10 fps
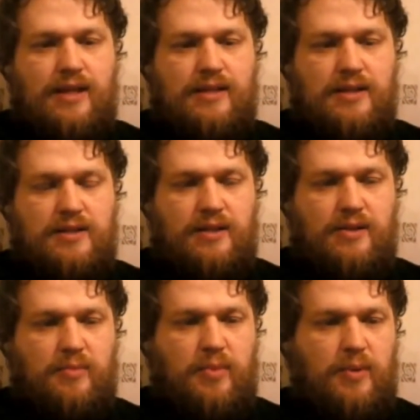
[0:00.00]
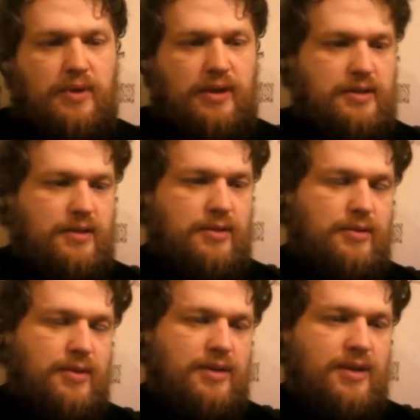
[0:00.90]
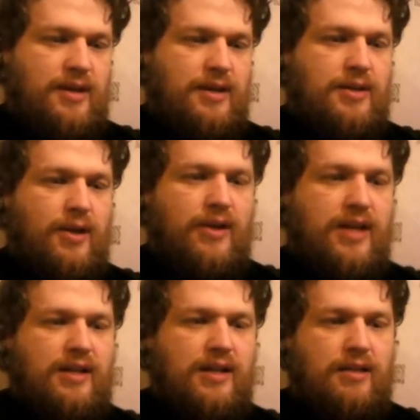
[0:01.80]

That's actually a good point, actually. The tiny